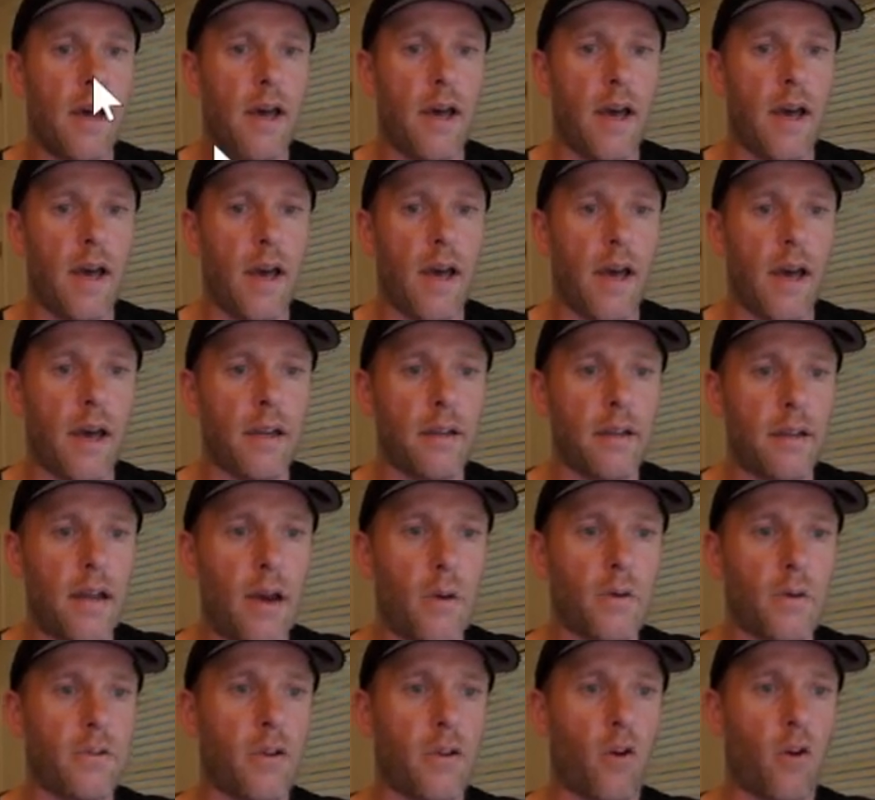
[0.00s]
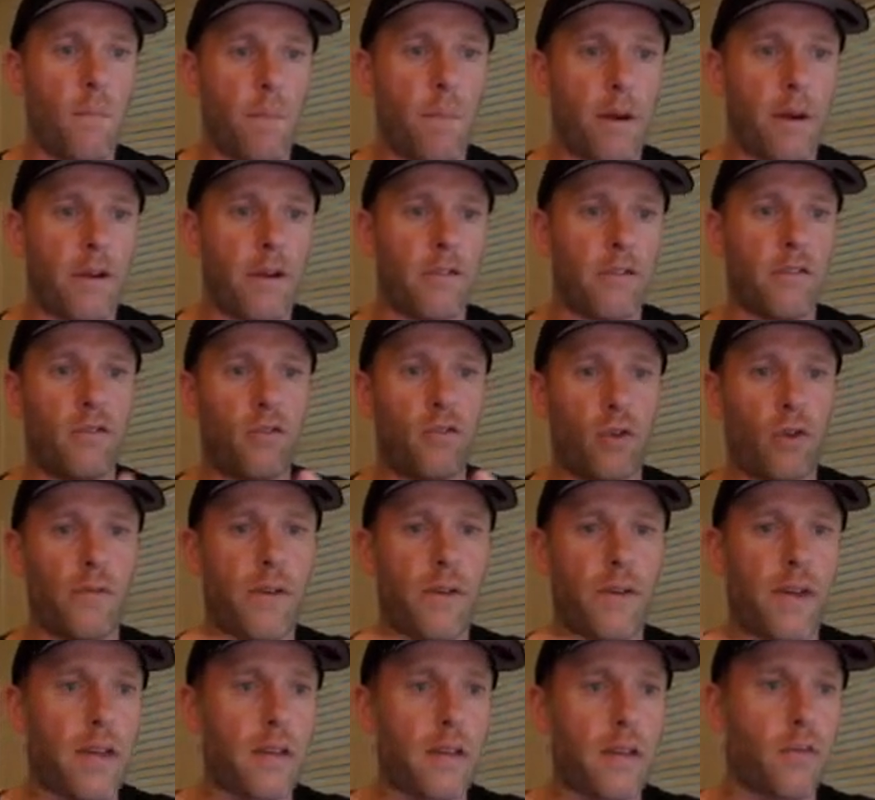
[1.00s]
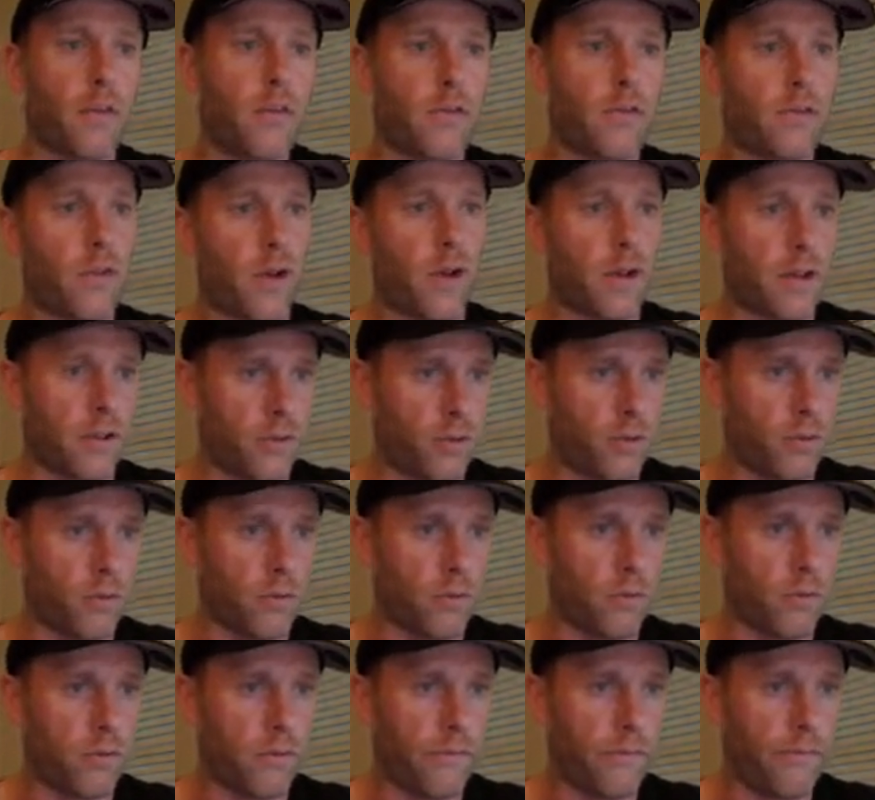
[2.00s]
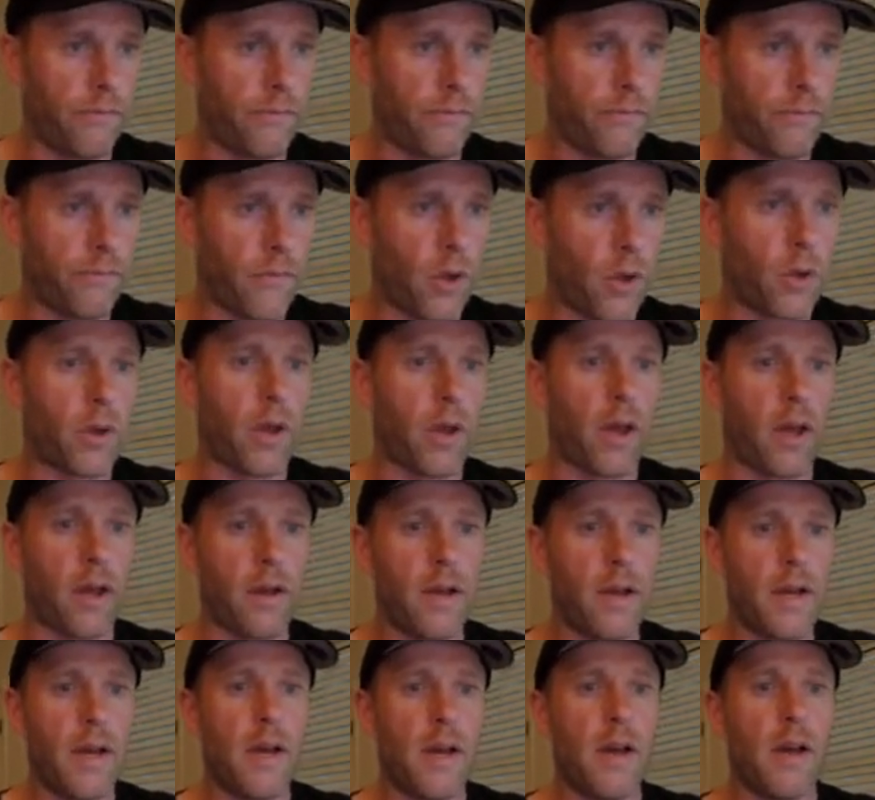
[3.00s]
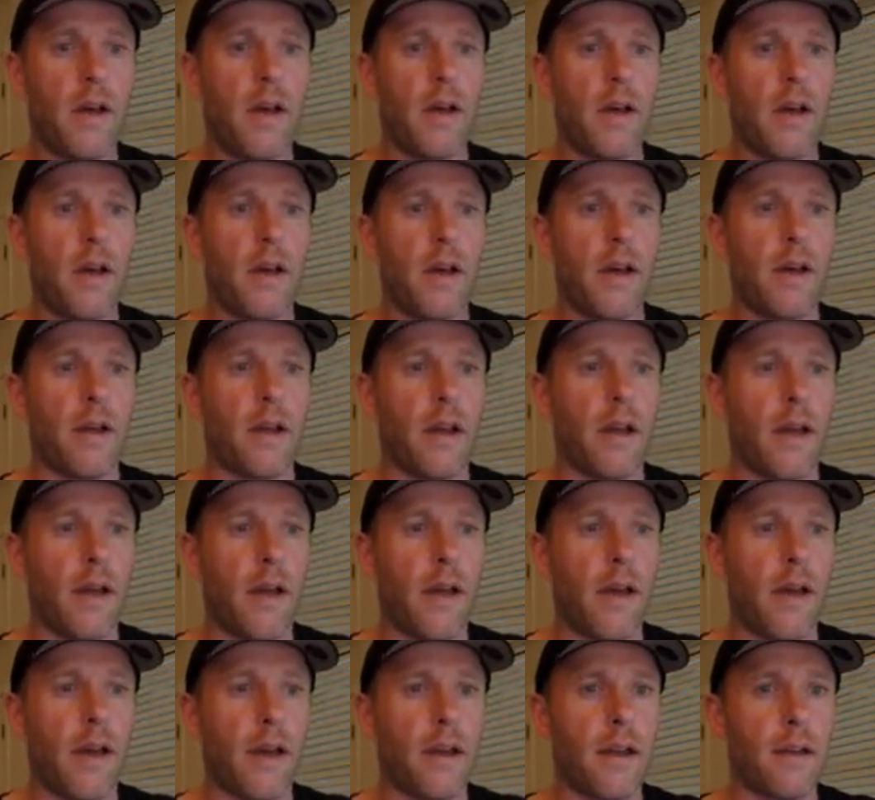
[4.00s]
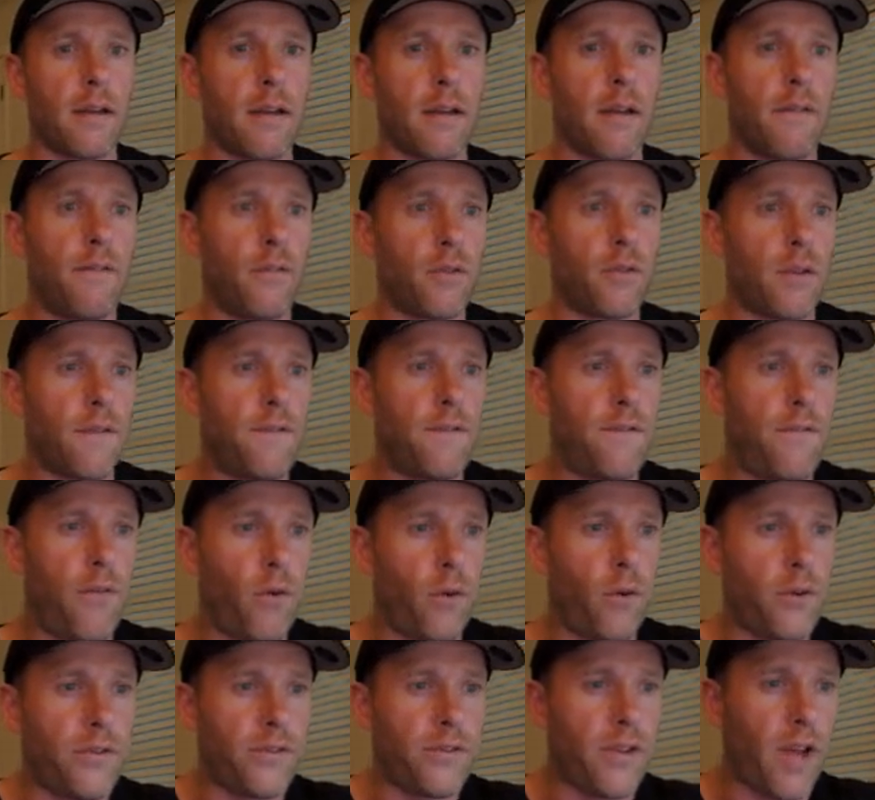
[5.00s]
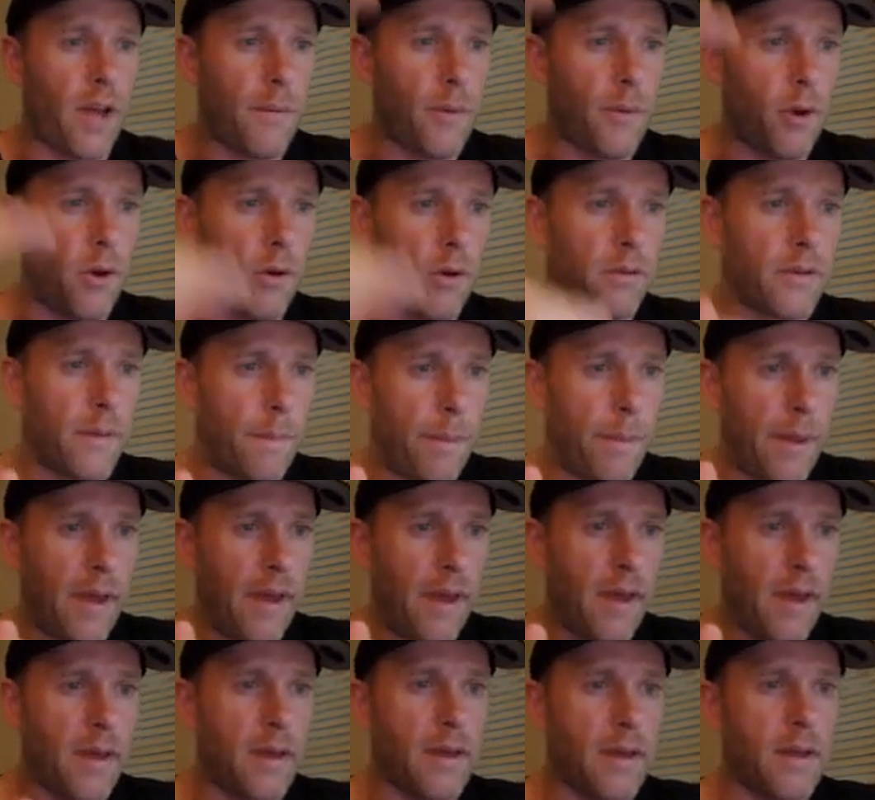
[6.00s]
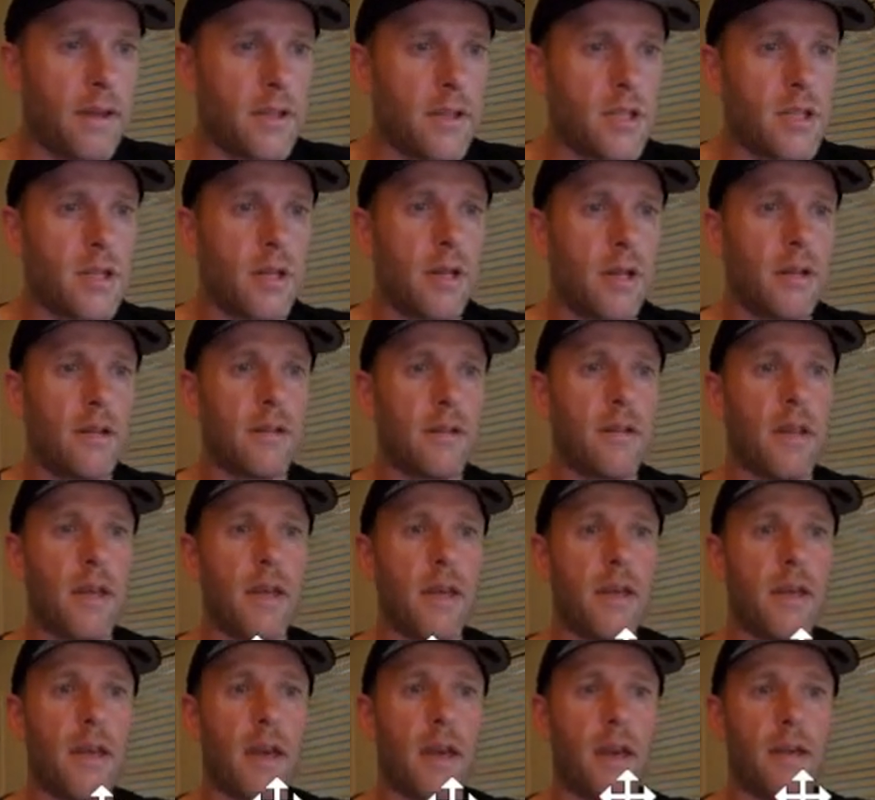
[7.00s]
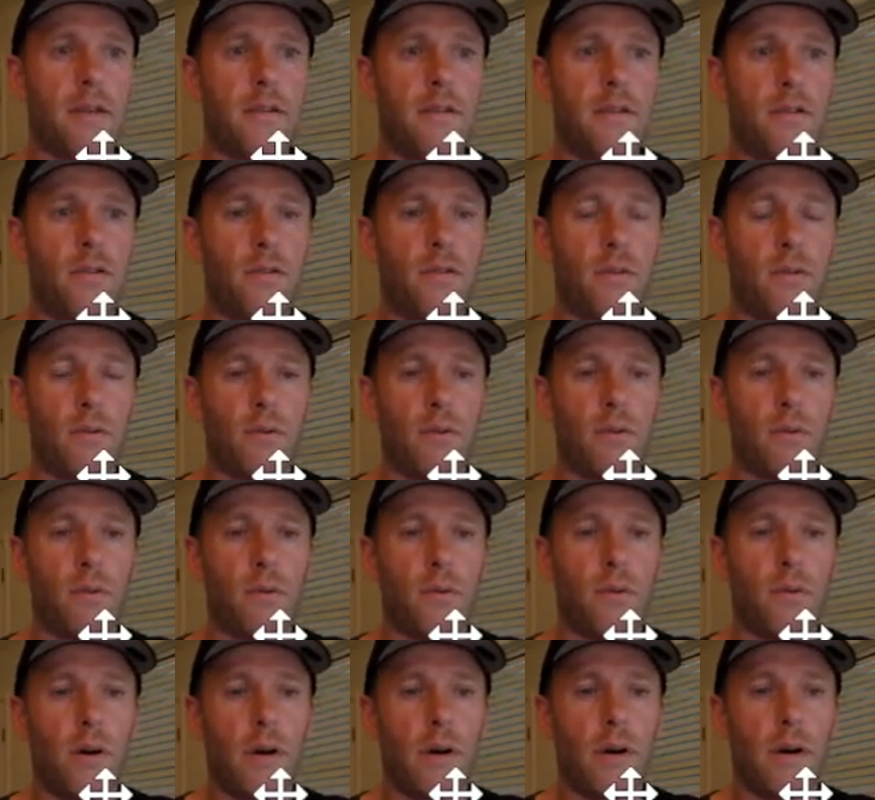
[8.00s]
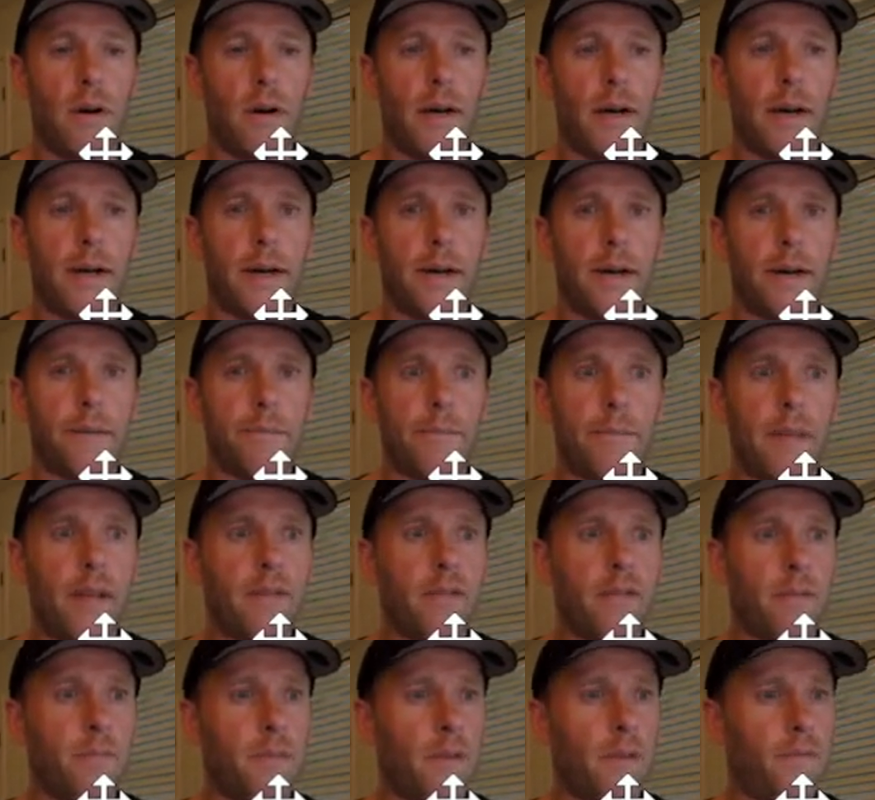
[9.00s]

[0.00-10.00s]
And now it's a comparison: Survicate versus other tools. Okay, and for the first time on the page, they get to some